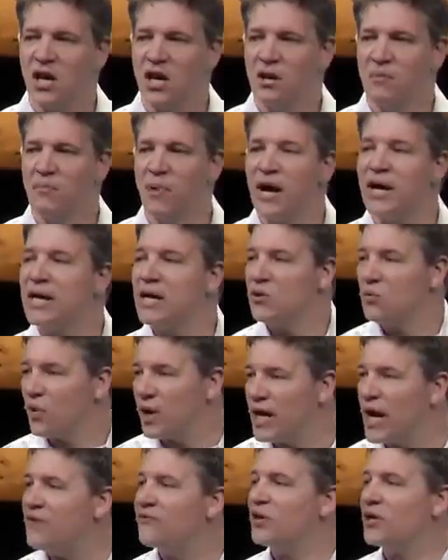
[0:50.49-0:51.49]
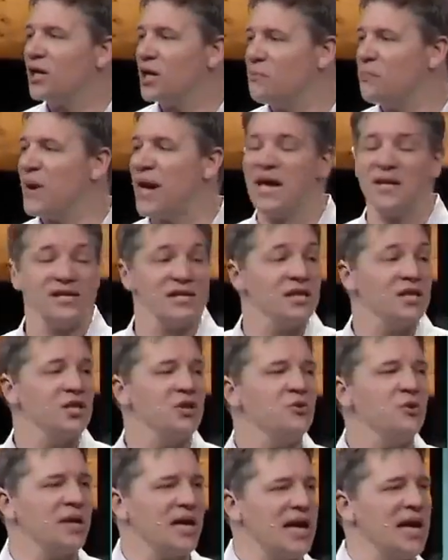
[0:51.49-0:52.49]
but in whatever capacity
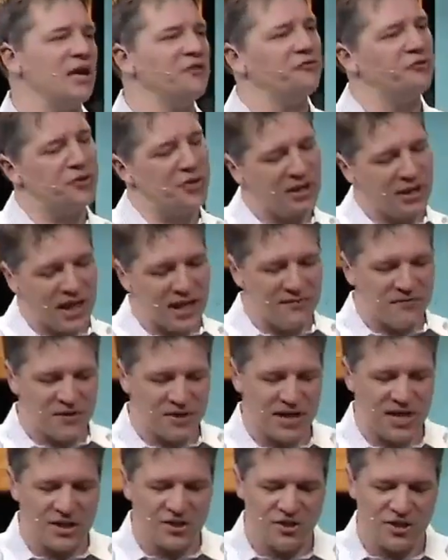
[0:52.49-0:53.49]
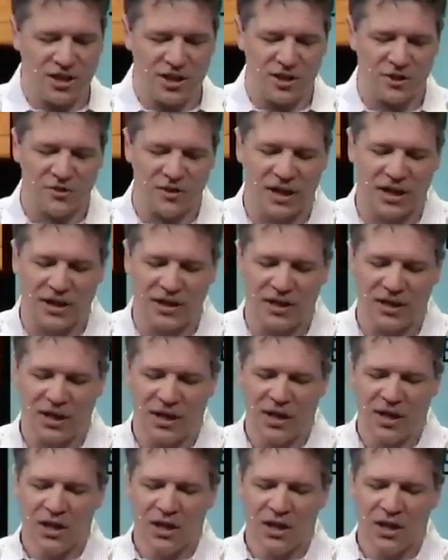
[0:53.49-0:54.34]
you can for the life stage that you're in,